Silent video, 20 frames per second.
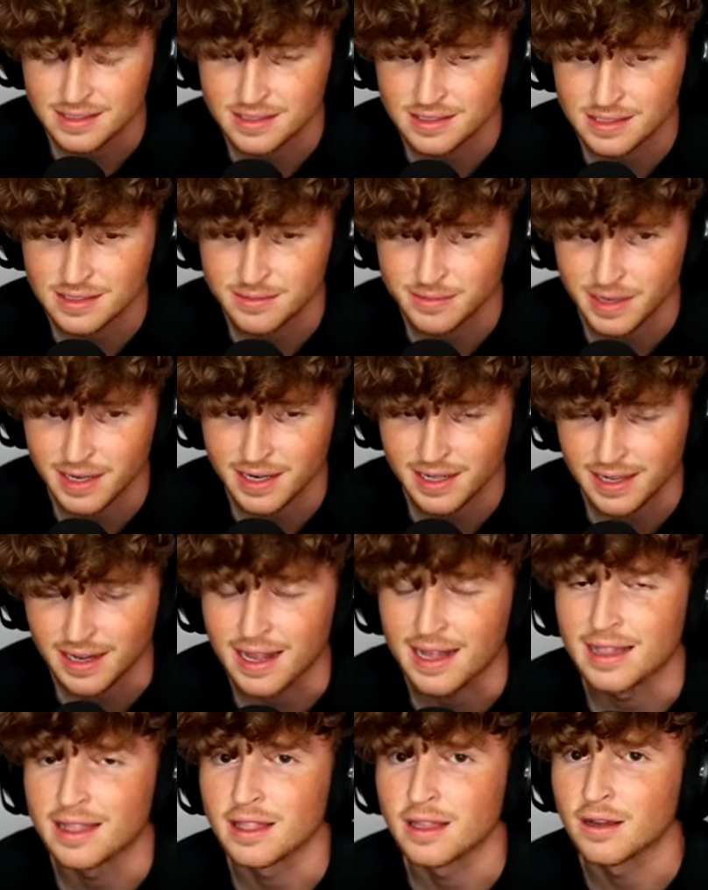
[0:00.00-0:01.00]
This has been, like,
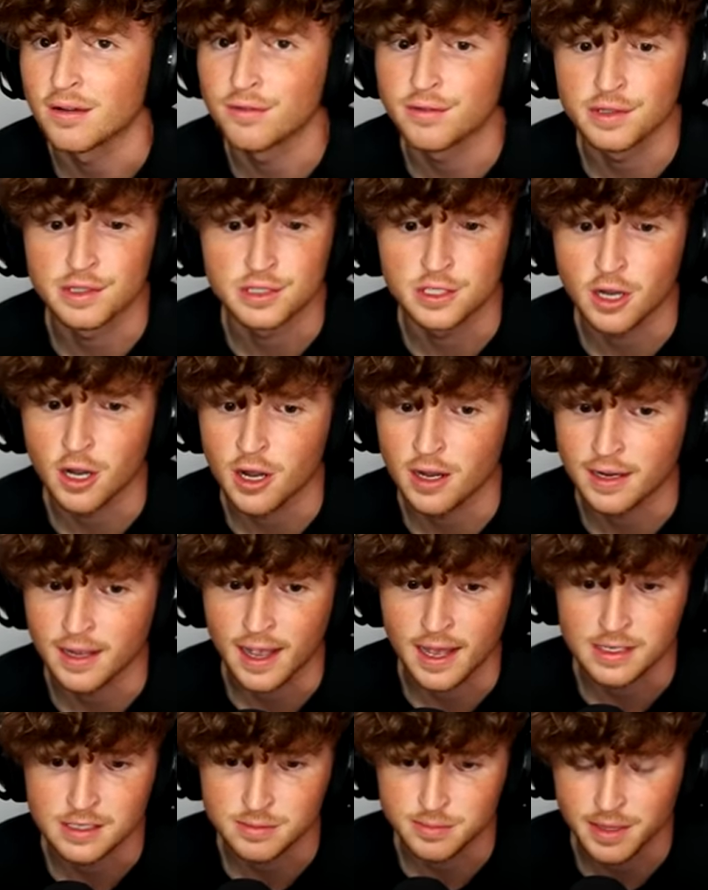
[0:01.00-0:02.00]
I love the dog
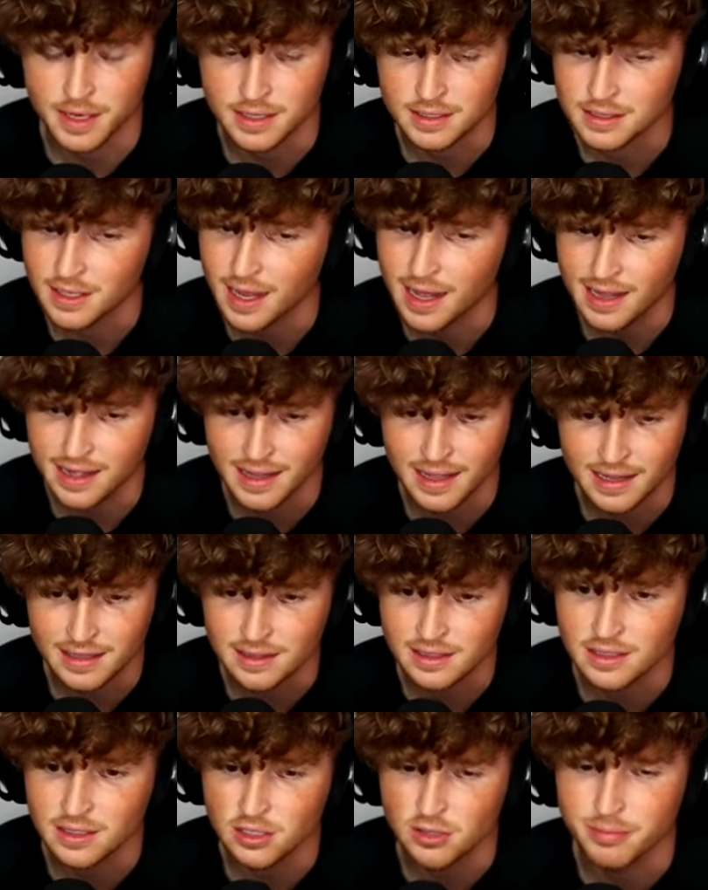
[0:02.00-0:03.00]
aspect. I like
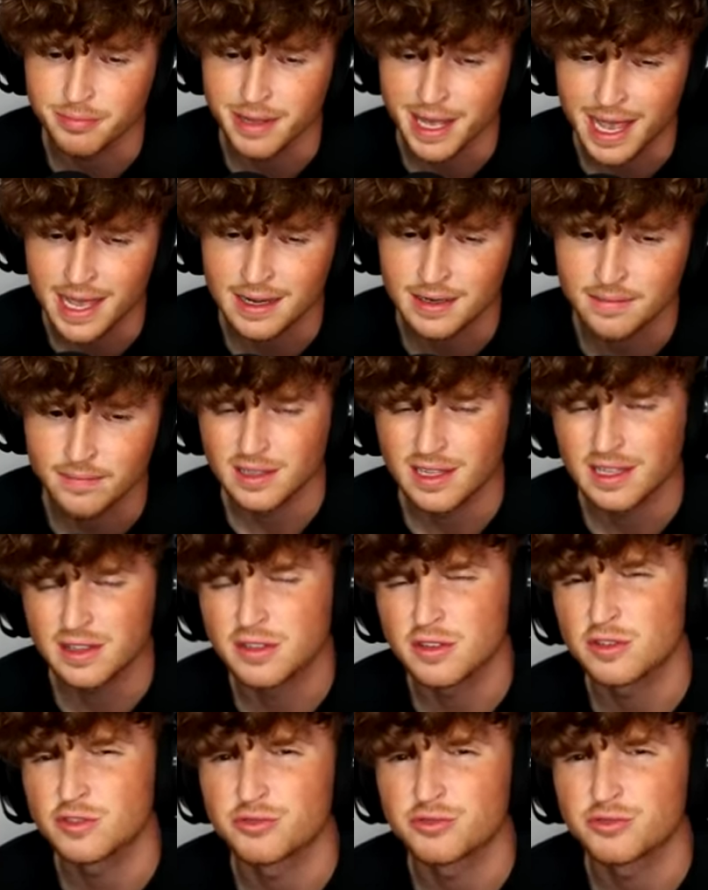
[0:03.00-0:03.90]
the little pet. Like, the